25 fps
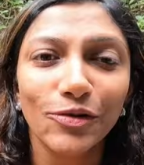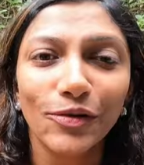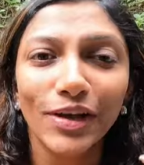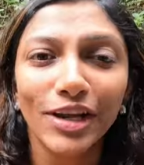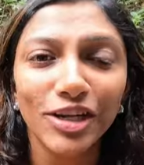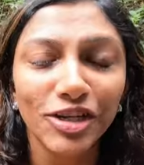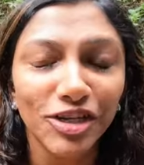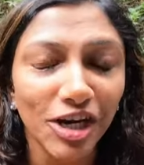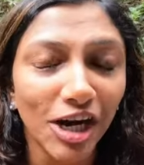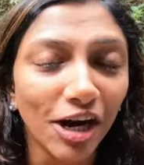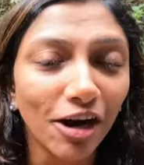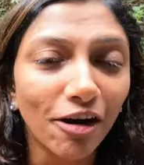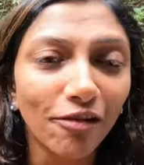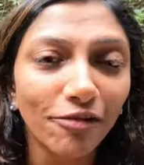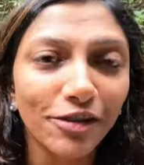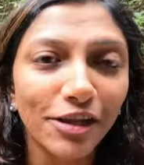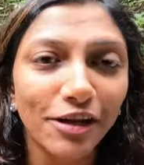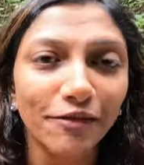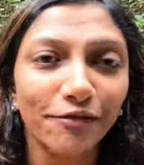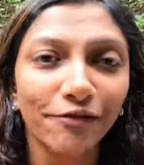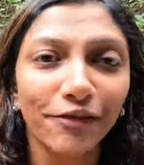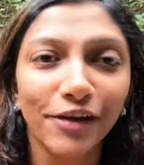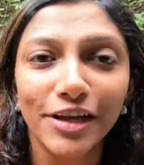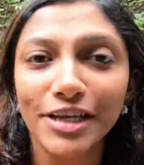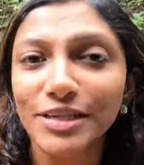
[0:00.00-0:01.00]
You can check out
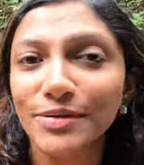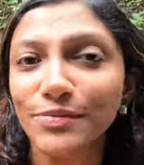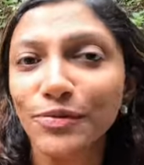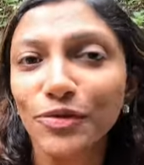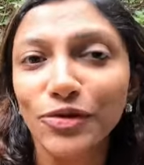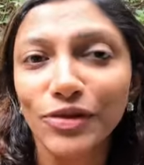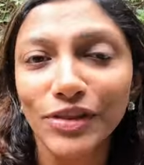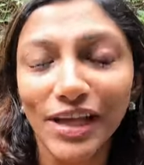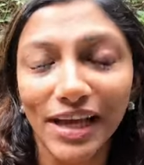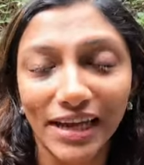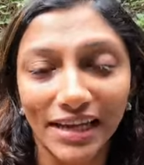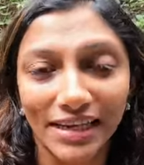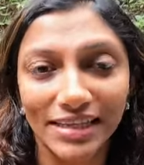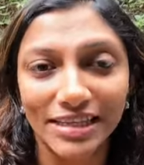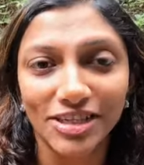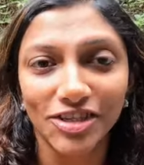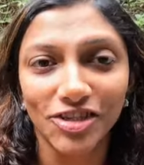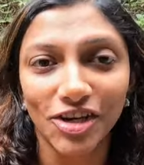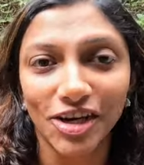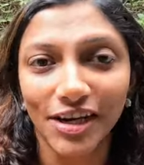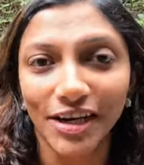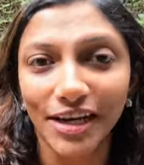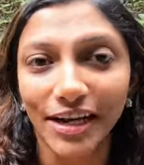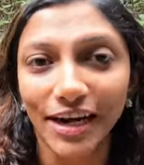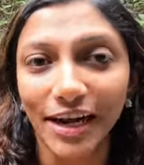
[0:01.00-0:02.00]
their Facebook, their
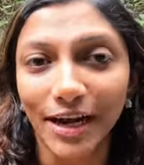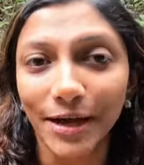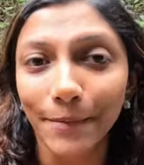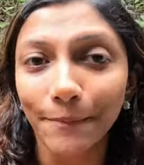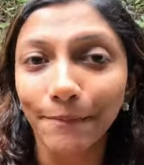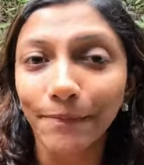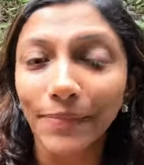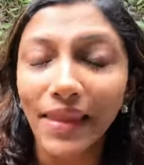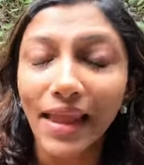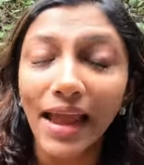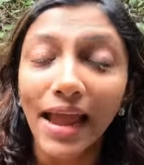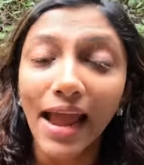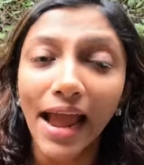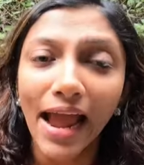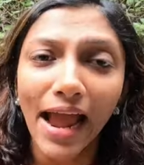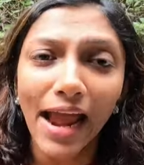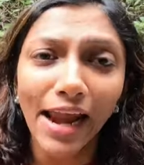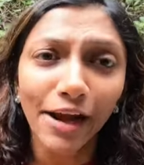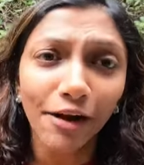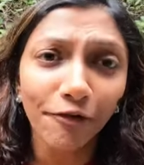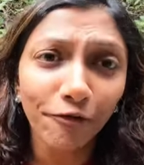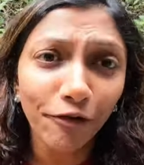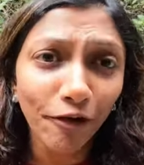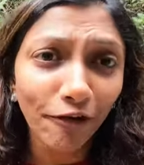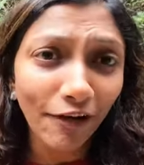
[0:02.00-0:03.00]
Instagram,
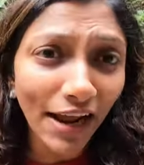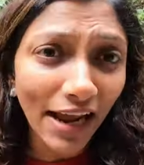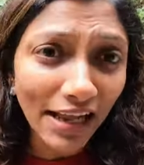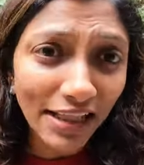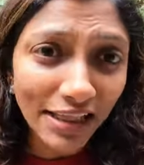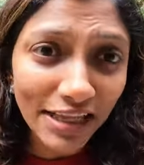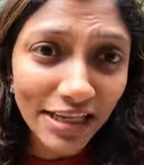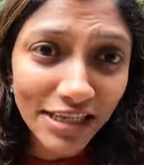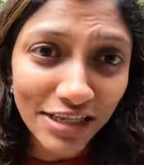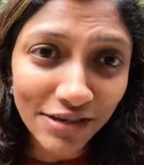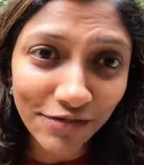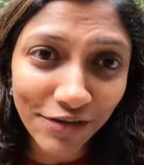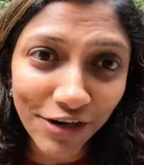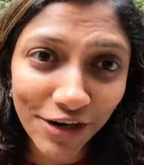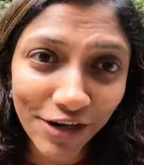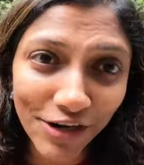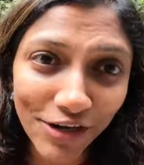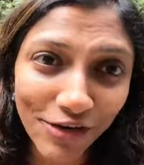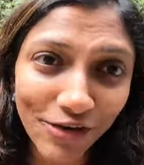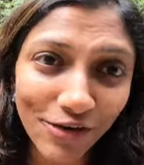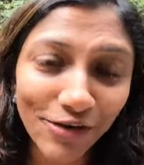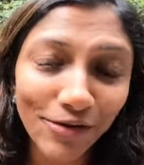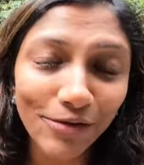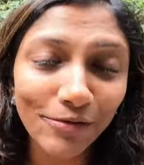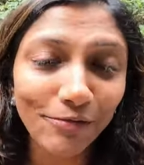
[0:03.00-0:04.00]
and if you like this
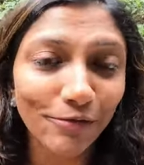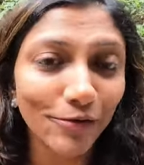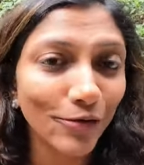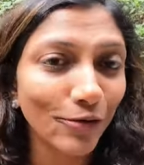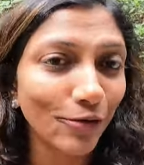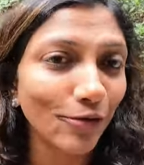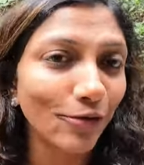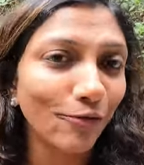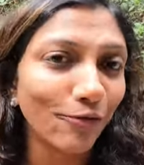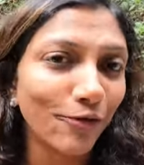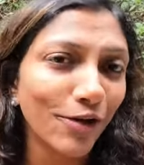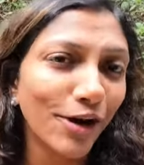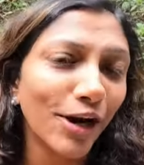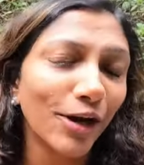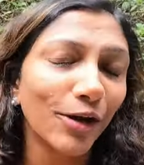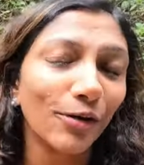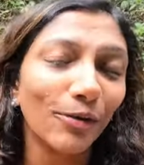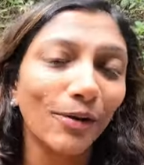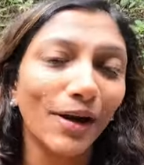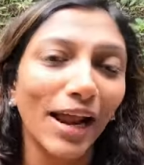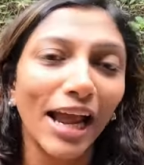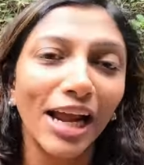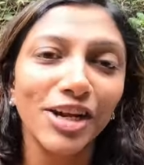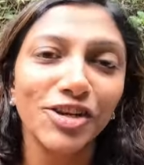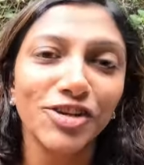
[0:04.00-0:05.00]
video, don't forget
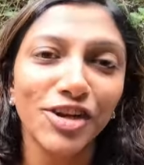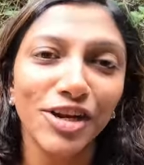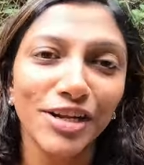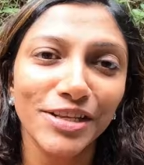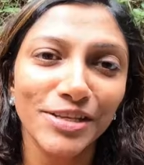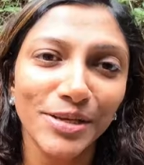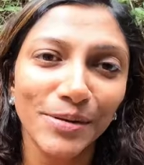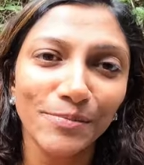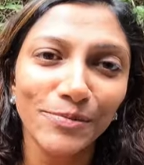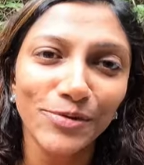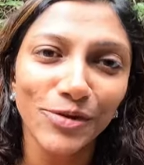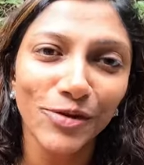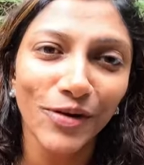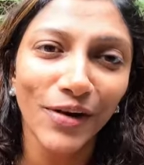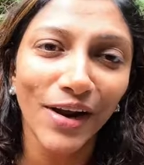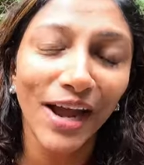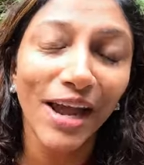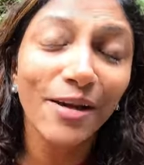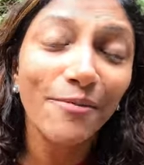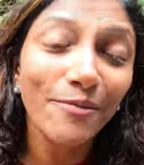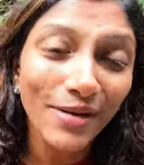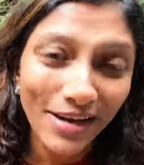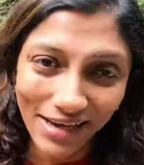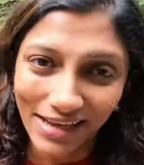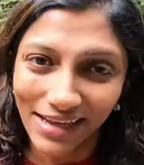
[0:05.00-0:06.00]
to like, share and
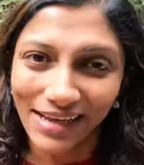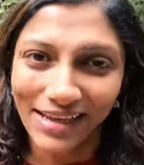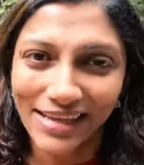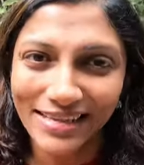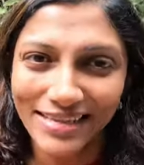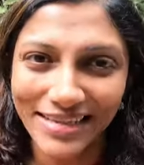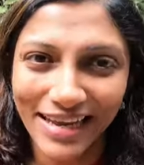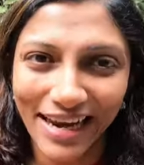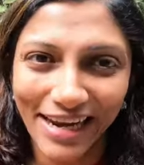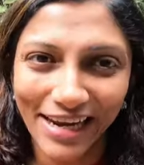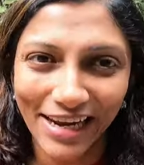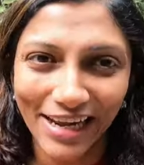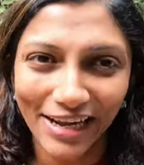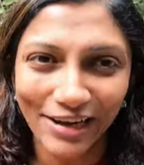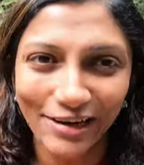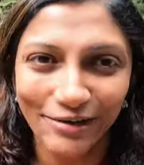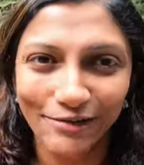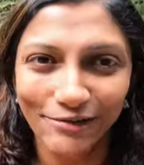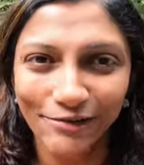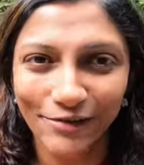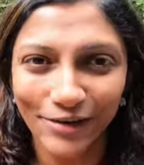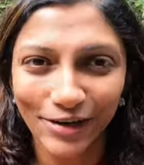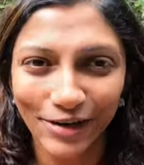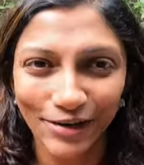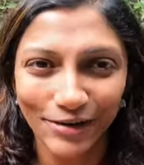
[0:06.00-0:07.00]
subscribe. Signing
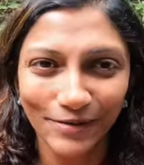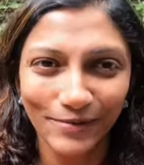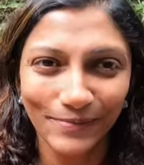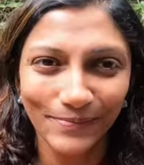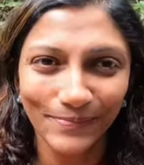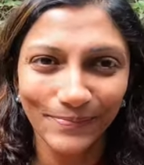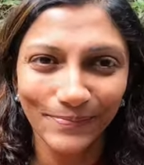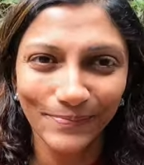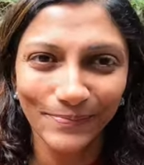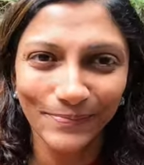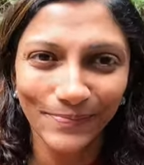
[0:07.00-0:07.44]
off for now.